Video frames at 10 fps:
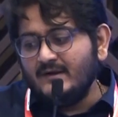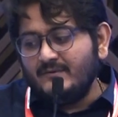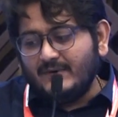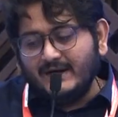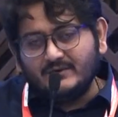
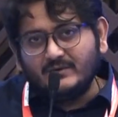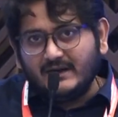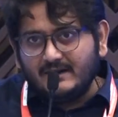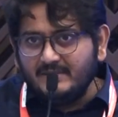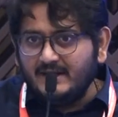5 to
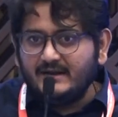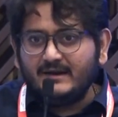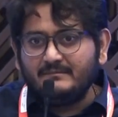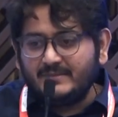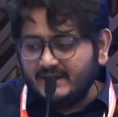10
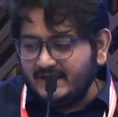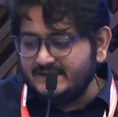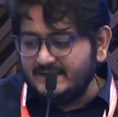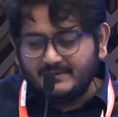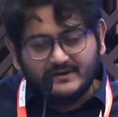milligram per
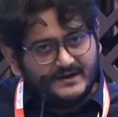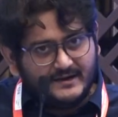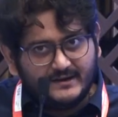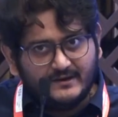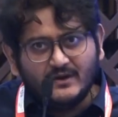kg per
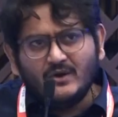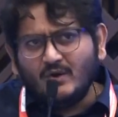day.